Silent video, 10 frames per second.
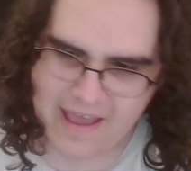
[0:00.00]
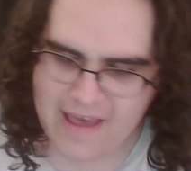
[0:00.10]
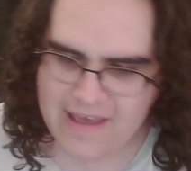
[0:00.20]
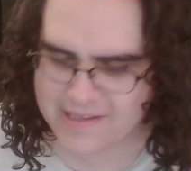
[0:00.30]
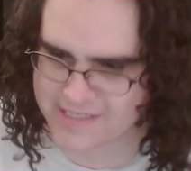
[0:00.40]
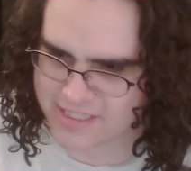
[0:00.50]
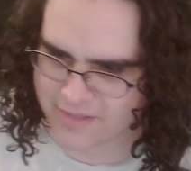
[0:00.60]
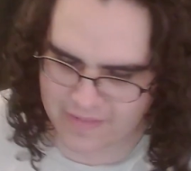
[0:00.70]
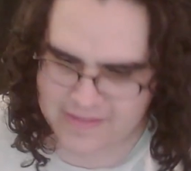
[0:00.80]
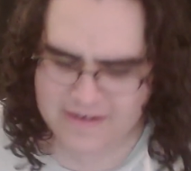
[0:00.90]
And also,
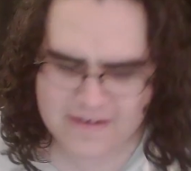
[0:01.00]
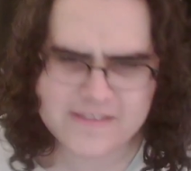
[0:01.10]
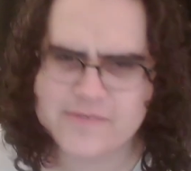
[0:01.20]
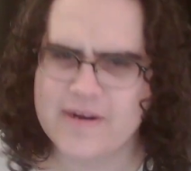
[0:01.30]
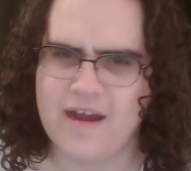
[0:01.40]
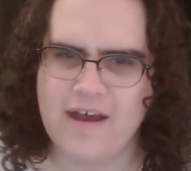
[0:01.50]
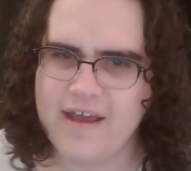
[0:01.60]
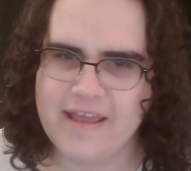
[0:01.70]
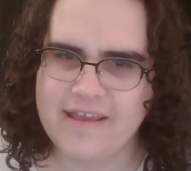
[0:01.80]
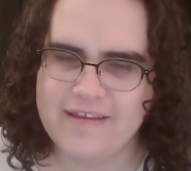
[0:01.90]
all the girls were hot.